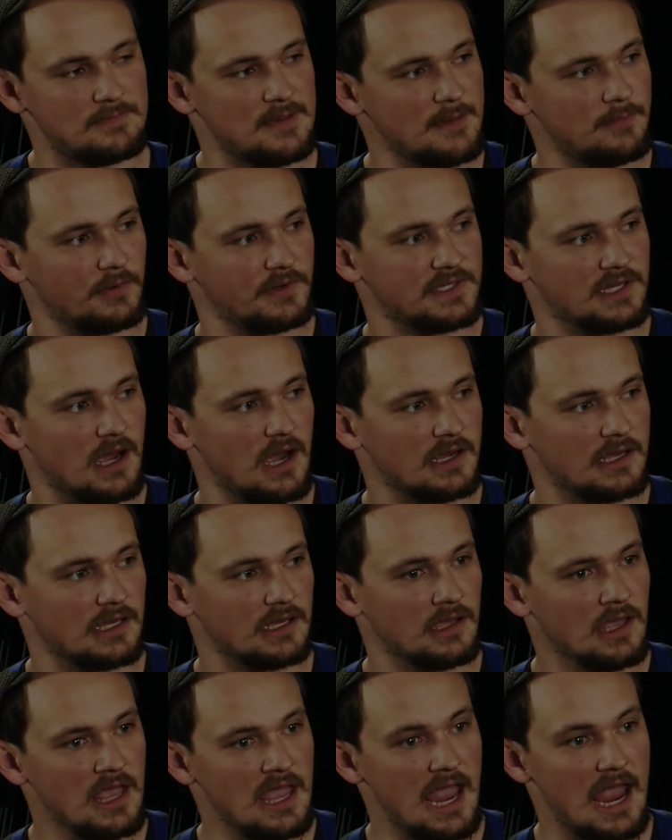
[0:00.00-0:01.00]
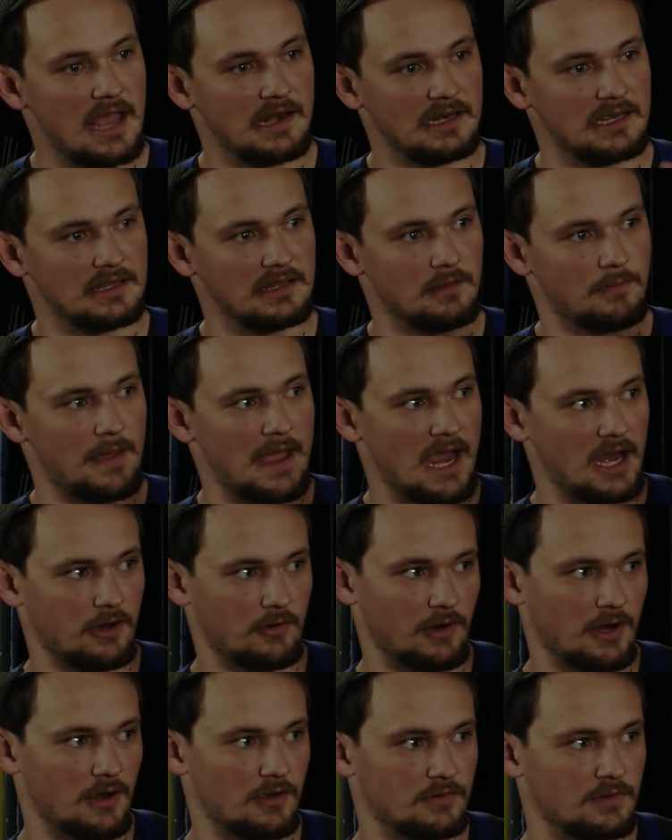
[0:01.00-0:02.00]
people talking, and in the
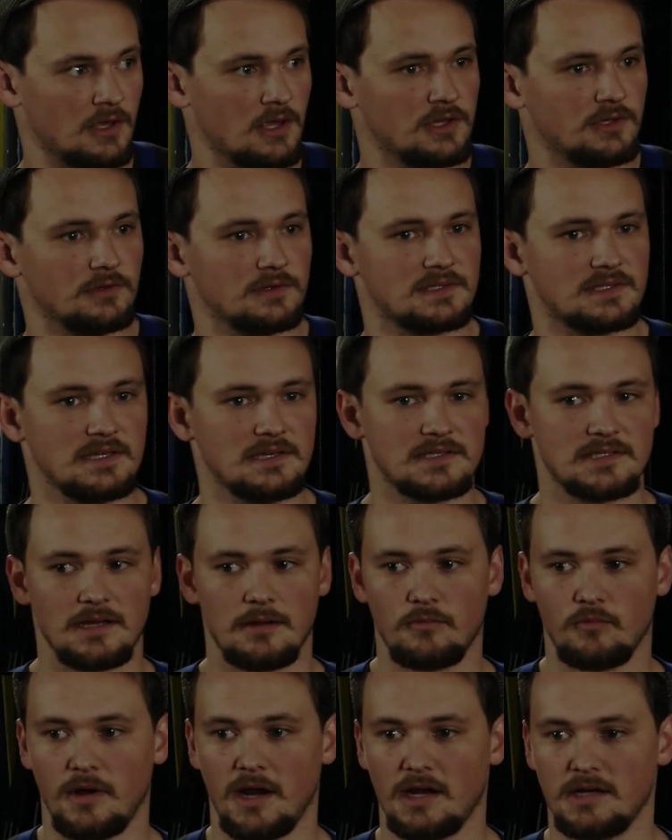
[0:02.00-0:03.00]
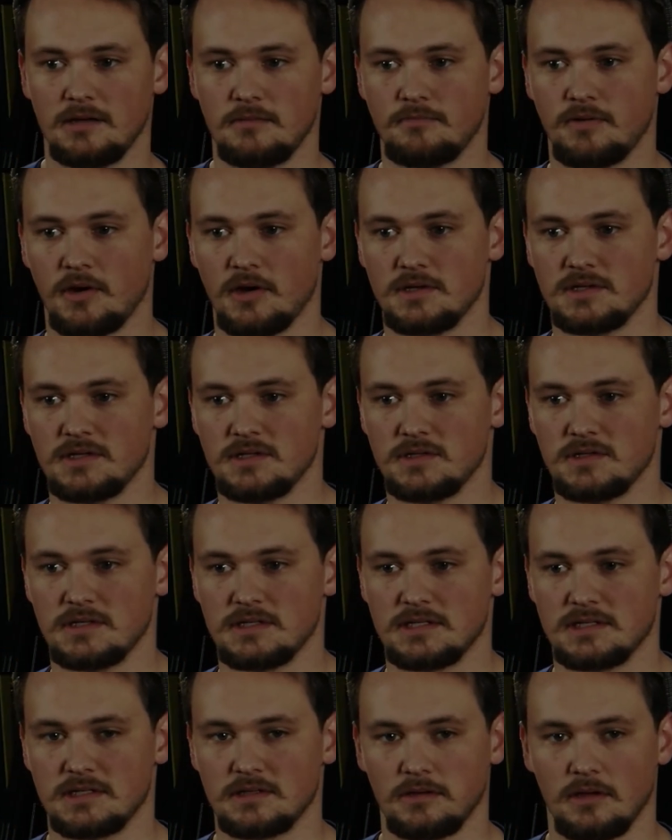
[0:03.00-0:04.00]
background you'll see some random person
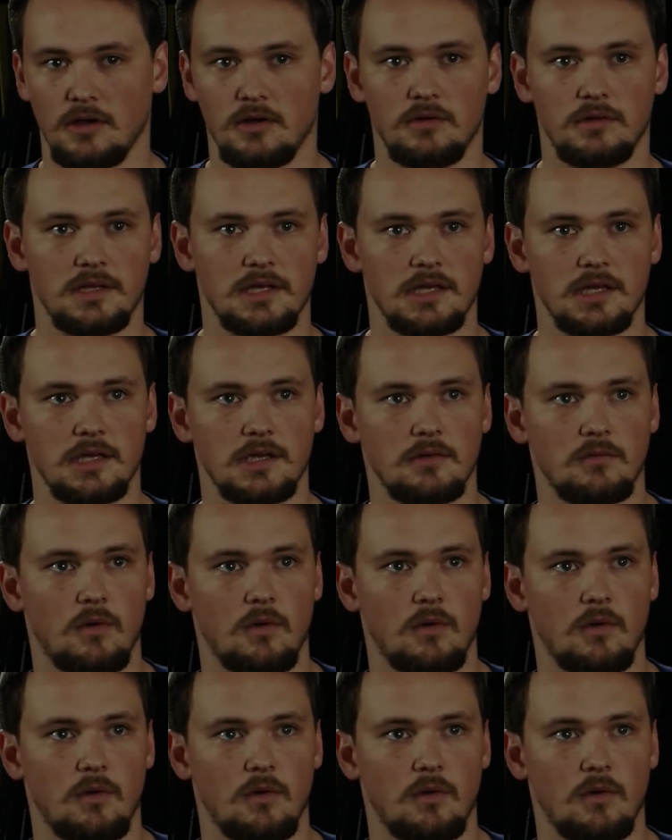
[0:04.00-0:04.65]
just slowly